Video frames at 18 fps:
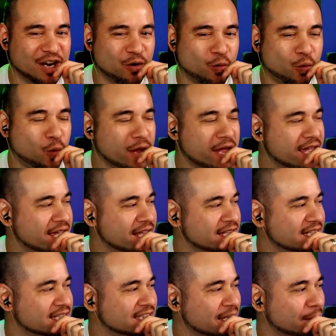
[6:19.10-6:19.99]
we
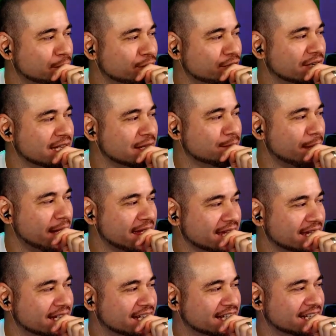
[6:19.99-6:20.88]
separately make.
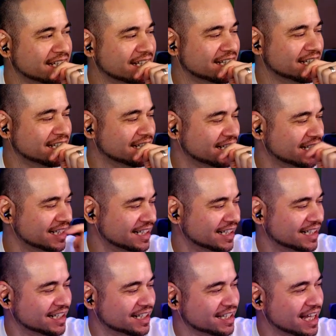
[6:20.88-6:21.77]

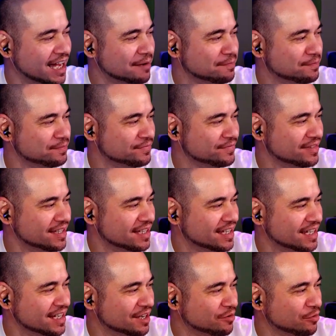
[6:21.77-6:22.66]
Look at that.
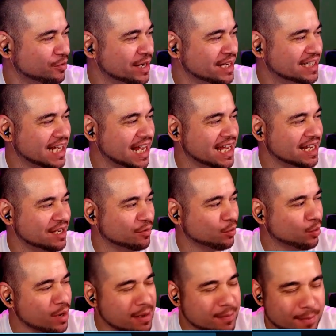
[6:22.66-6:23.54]

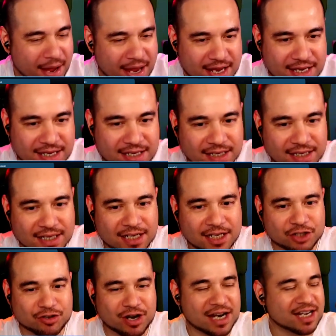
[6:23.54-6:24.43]
We make
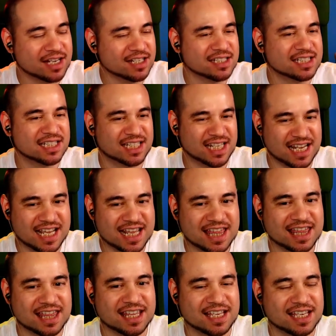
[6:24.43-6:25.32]
Dracula's
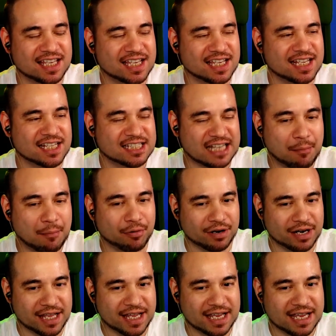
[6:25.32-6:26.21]
teeth
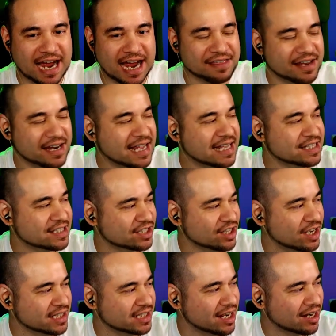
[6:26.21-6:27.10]
separately and then
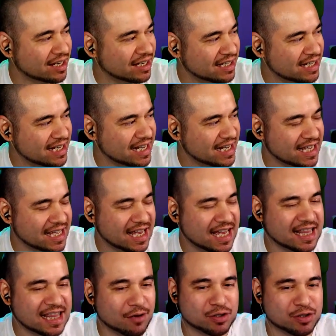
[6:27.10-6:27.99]
insert it. Now clearly
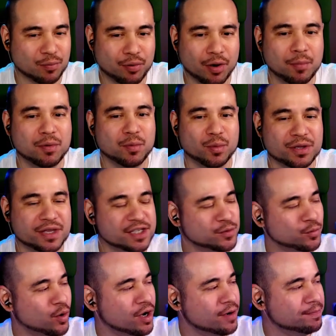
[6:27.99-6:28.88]
there was a problem with this
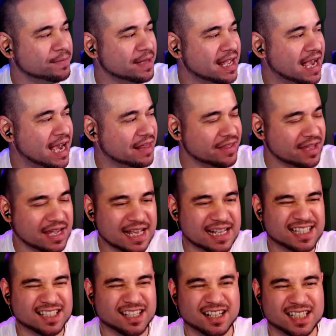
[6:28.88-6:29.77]
one and they
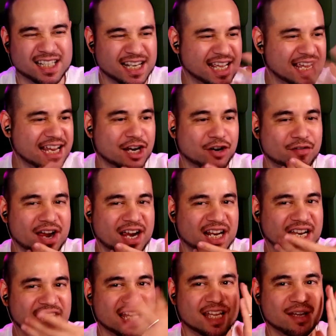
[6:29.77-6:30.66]
inserted it
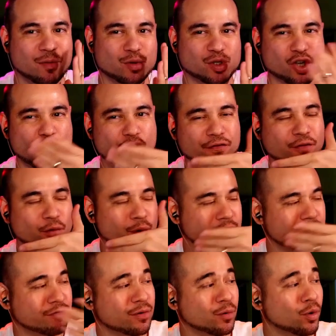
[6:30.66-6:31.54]
incorrectly, it was off or
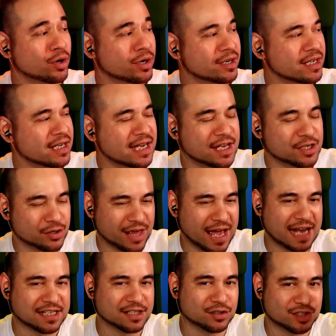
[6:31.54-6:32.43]
whatever it would, so they
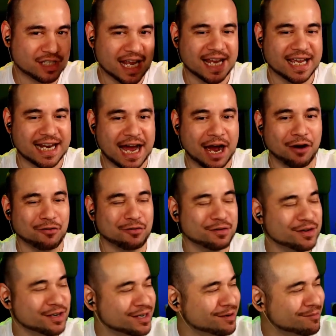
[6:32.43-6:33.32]
had to take it out.
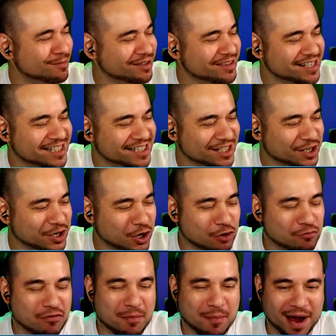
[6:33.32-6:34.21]
But this is a good
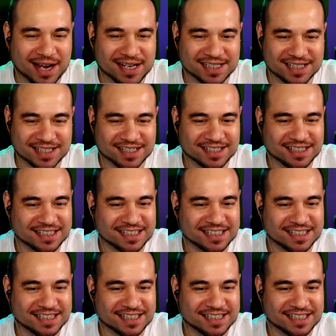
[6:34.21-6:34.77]
reminder,